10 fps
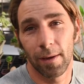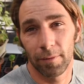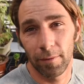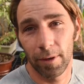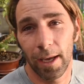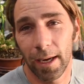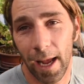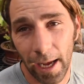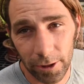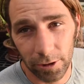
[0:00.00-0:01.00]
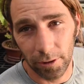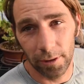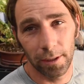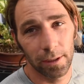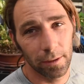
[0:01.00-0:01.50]
I've never had an
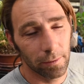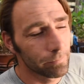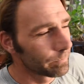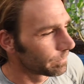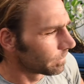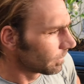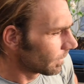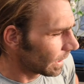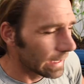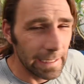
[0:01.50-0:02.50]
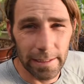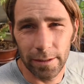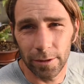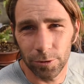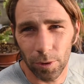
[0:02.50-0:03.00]
actually heat
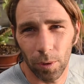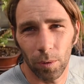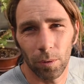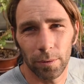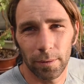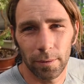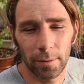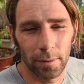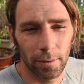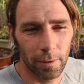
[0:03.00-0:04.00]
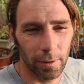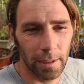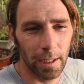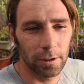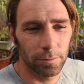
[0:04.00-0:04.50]
controlled
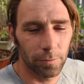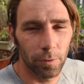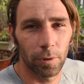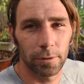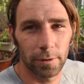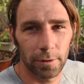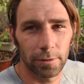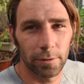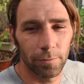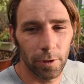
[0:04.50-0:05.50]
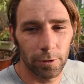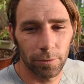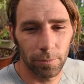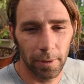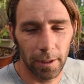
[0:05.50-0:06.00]
greenhouse before, so this is the first
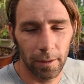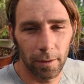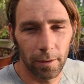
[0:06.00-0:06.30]
for me.